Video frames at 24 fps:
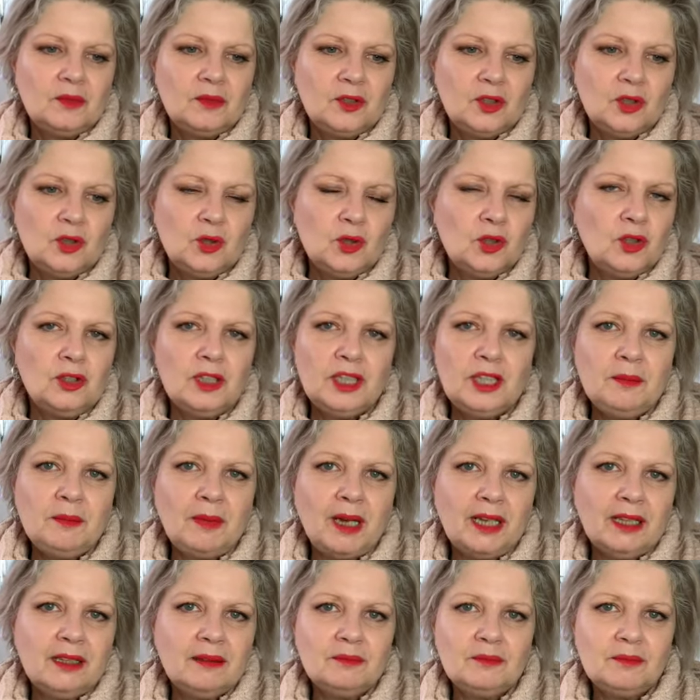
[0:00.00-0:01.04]
Usually
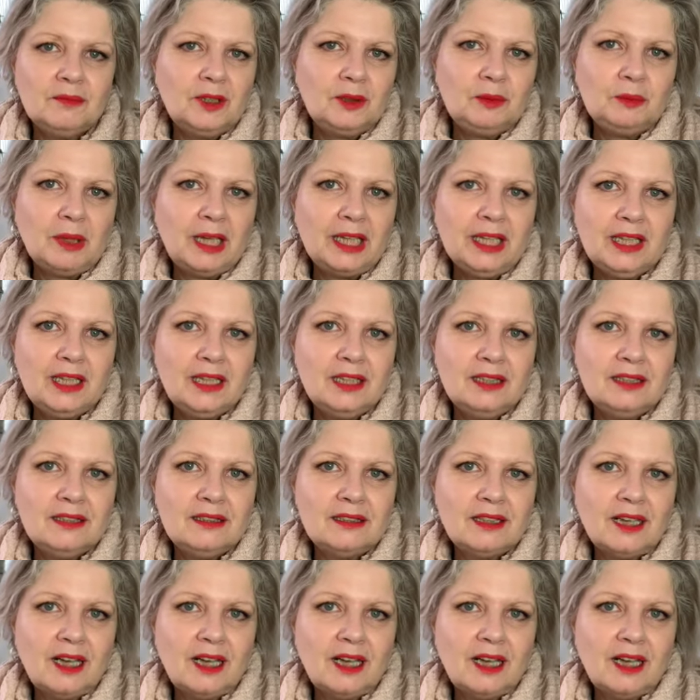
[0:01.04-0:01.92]
when my kids